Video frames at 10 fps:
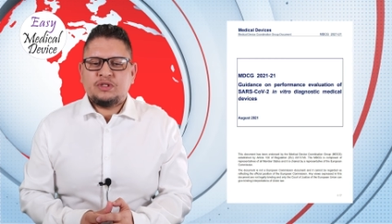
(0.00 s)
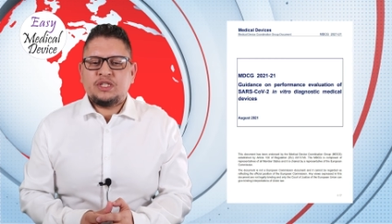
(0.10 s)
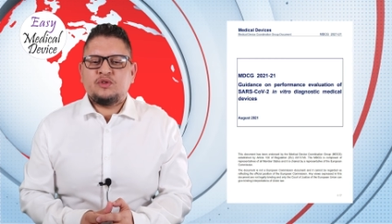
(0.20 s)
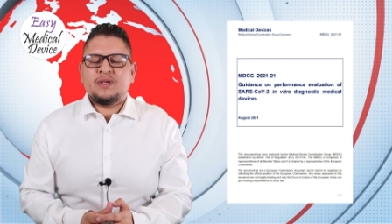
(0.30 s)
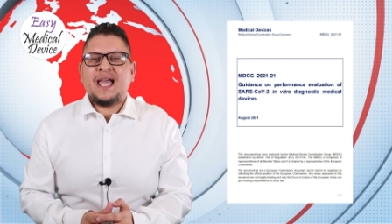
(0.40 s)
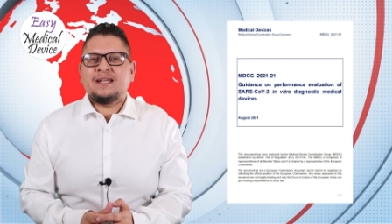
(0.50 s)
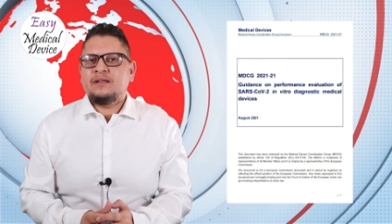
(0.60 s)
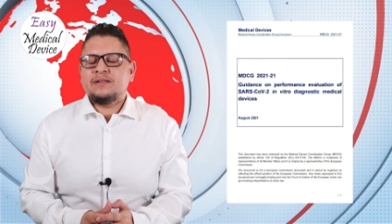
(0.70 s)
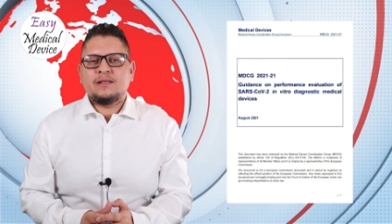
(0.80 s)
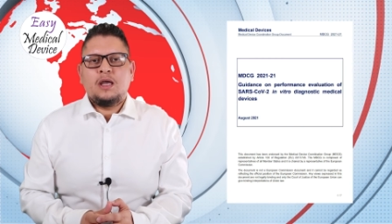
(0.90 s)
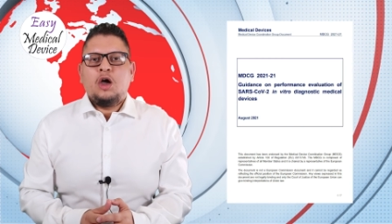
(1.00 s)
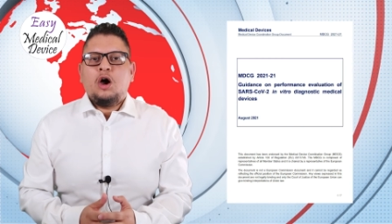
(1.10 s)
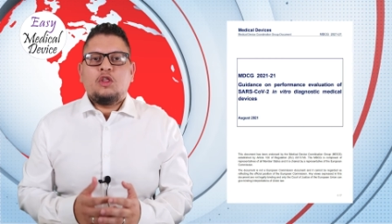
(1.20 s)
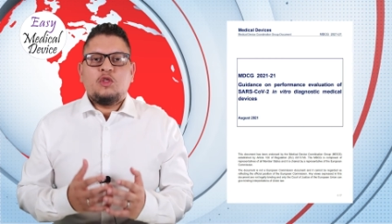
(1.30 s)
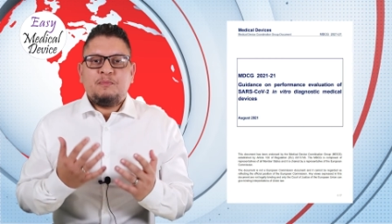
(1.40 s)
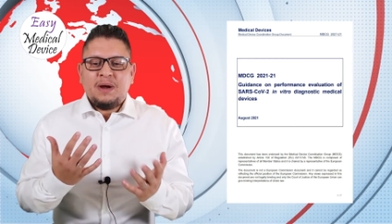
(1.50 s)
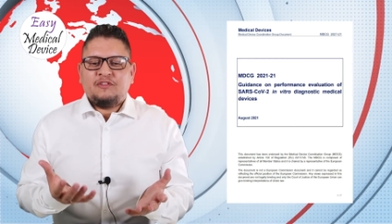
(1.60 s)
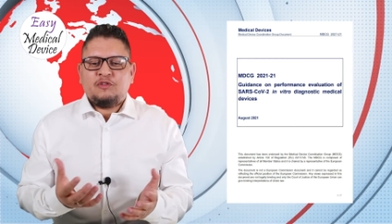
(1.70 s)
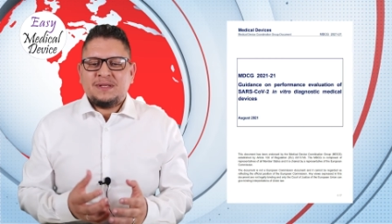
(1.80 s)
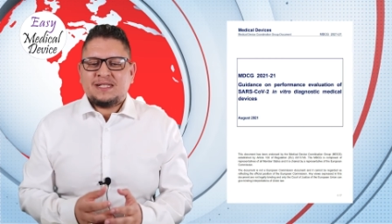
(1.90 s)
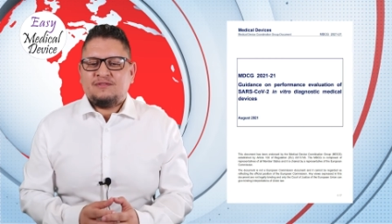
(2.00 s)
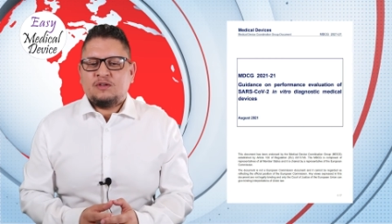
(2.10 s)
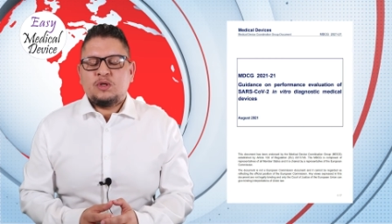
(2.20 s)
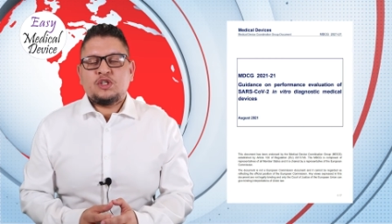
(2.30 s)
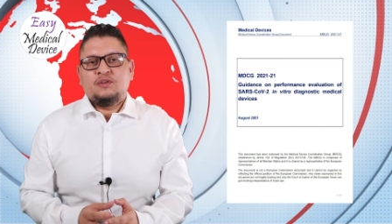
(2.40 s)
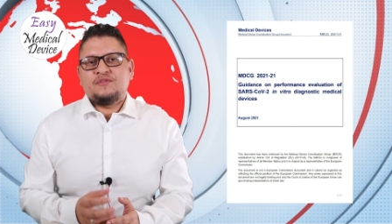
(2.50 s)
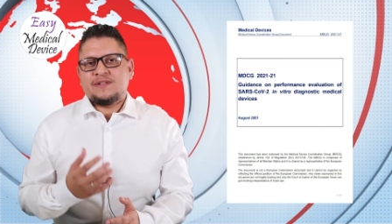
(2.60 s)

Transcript: which is a guidance on the performance evaluation of